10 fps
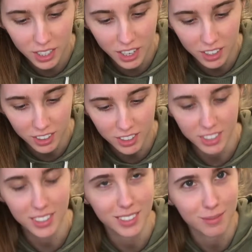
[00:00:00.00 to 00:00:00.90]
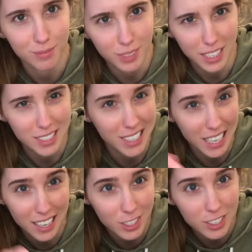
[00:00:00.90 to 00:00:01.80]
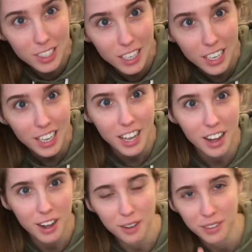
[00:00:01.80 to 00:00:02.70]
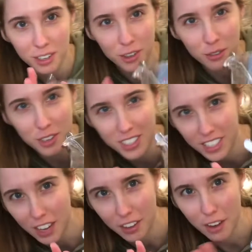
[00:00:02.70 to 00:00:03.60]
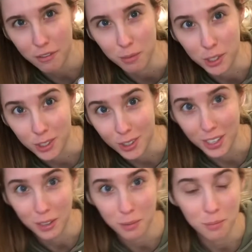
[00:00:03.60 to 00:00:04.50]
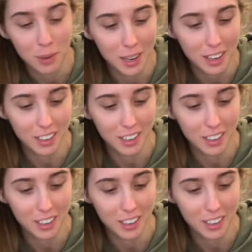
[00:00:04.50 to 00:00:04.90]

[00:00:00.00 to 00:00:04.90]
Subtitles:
kind of looks like sand. I don't know if you can tell that from the screen, but